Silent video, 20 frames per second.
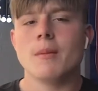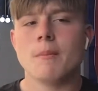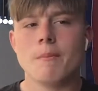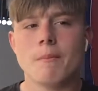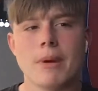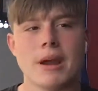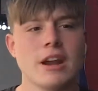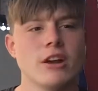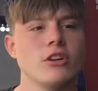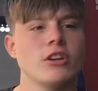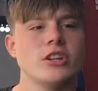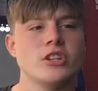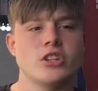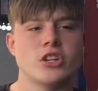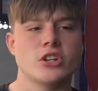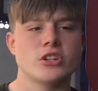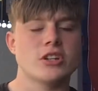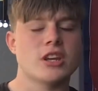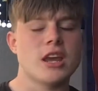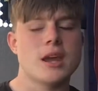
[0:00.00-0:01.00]
barely
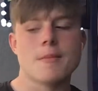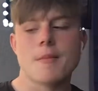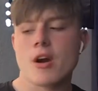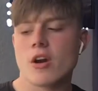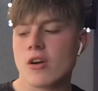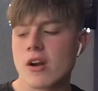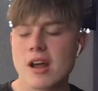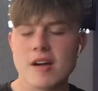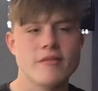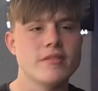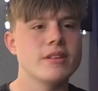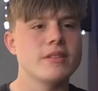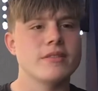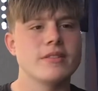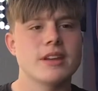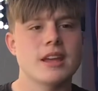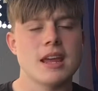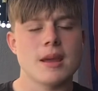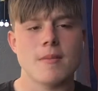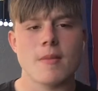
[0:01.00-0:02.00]
just came out or haven't even
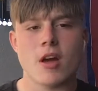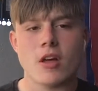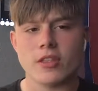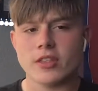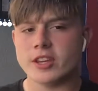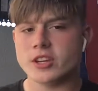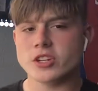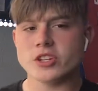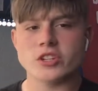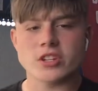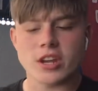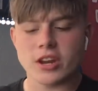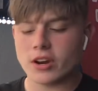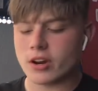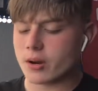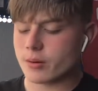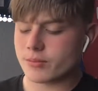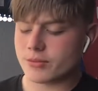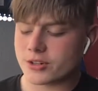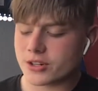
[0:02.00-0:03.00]
came out. They just get
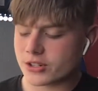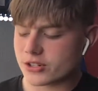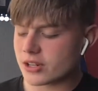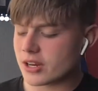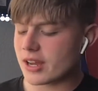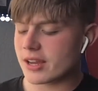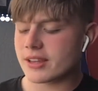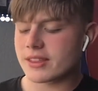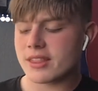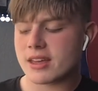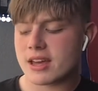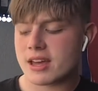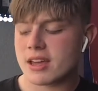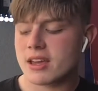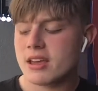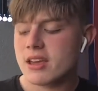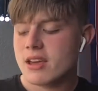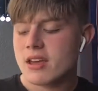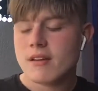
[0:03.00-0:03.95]
on just like that.